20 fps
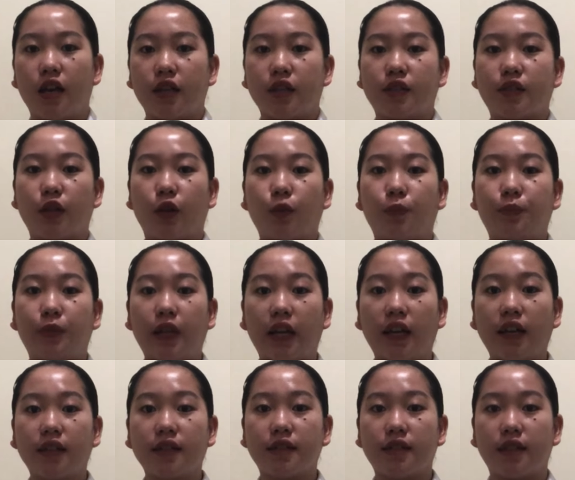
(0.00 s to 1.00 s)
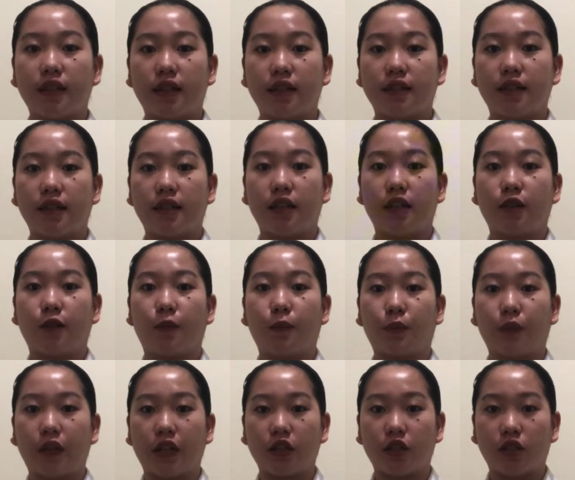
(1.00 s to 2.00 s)
So place the
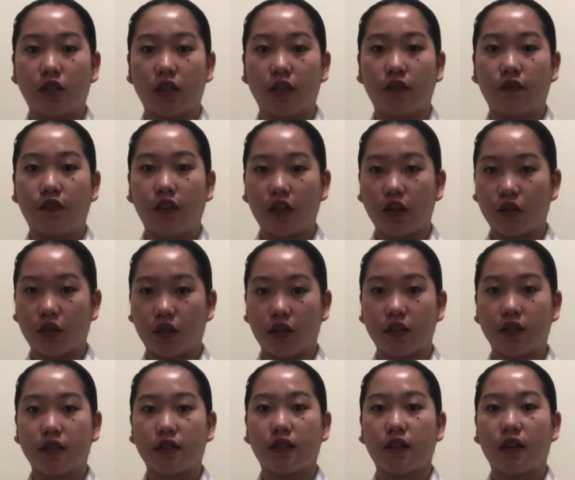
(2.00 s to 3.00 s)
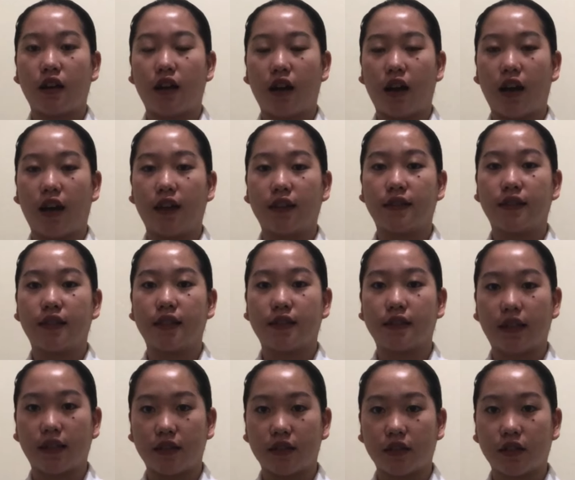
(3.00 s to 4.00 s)
compression fingers at the
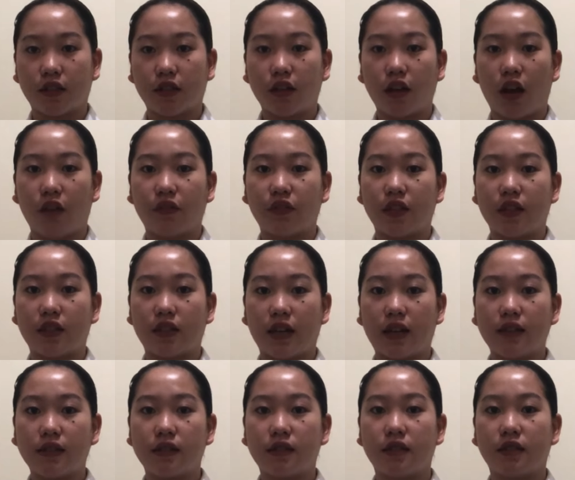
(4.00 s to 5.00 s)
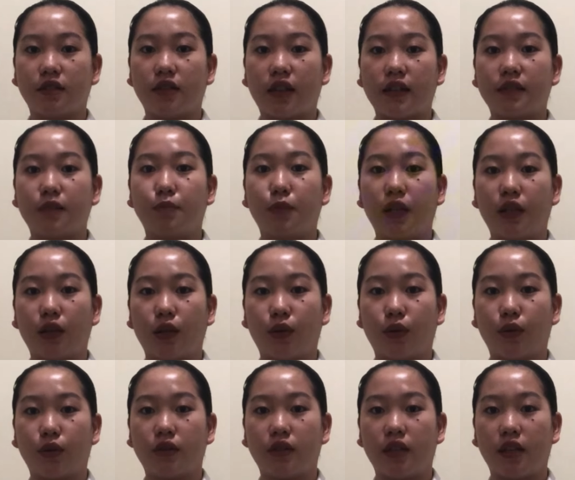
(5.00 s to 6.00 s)
center of the chest, just
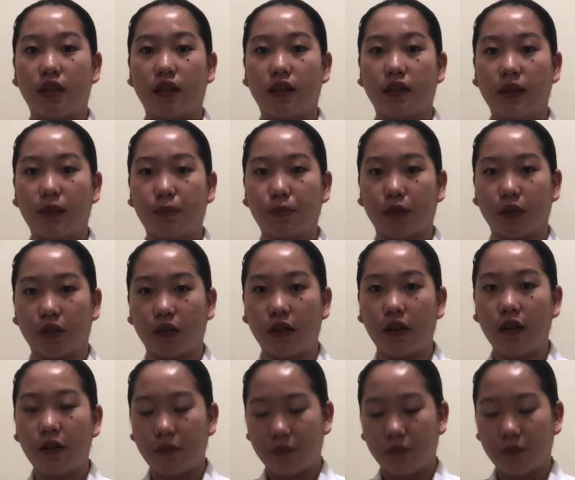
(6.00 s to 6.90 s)
below the nipple,